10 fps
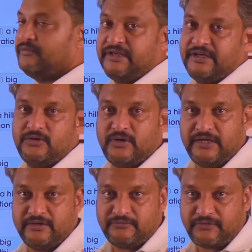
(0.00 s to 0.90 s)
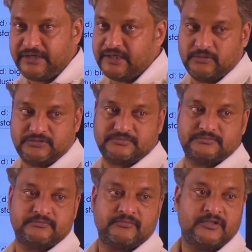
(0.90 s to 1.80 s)
we need to find out.
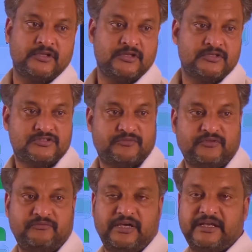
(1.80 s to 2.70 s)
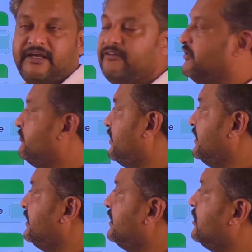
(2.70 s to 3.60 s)
So from where can we find
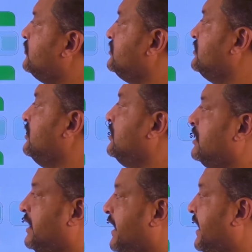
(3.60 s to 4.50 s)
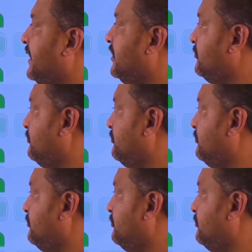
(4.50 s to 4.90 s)
that out? A,